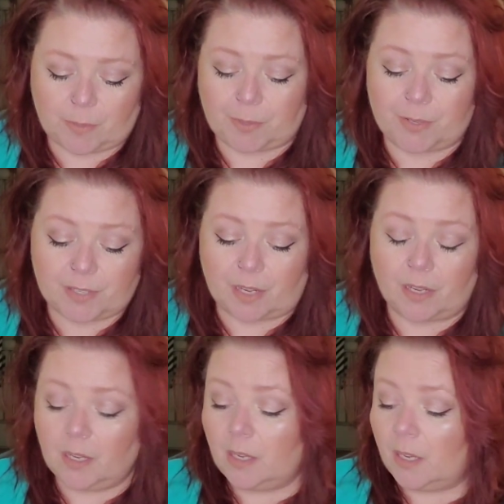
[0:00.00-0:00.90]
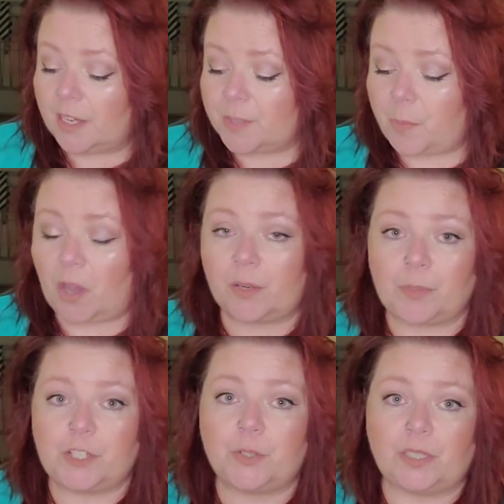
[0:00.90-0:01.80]
There is a spot at
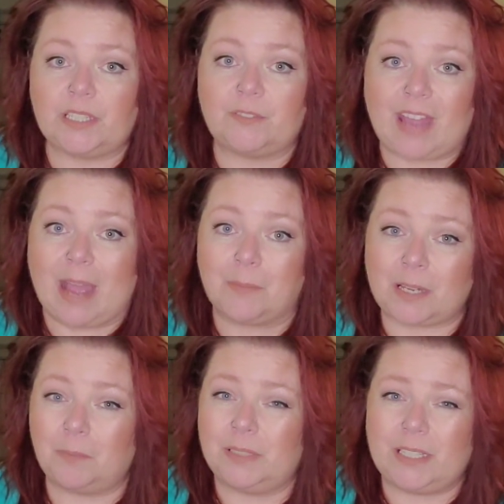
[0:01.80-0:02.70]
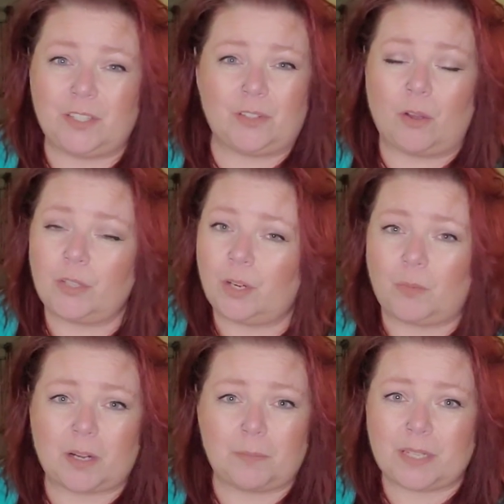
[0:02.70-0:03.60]
which you can leave amicably. You know you don't
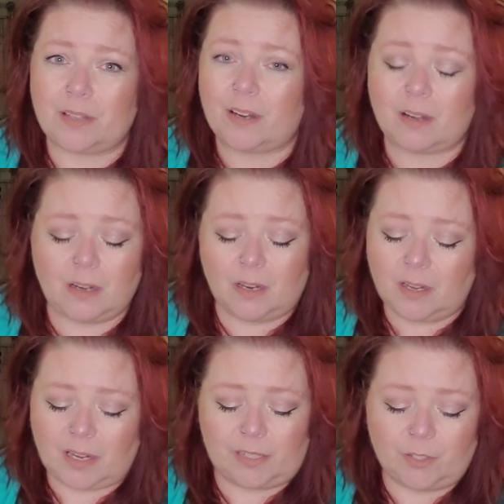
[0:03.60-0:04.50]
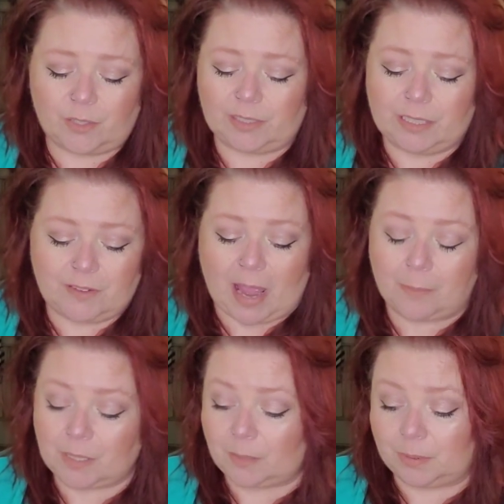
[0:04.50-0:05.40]
want to be there, and you can leave
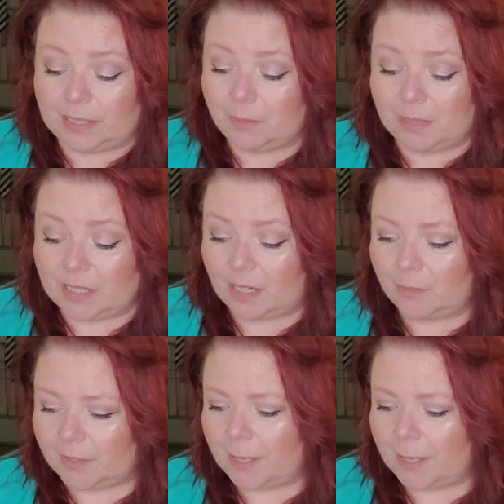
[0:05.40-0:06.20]
amicably and be done with it.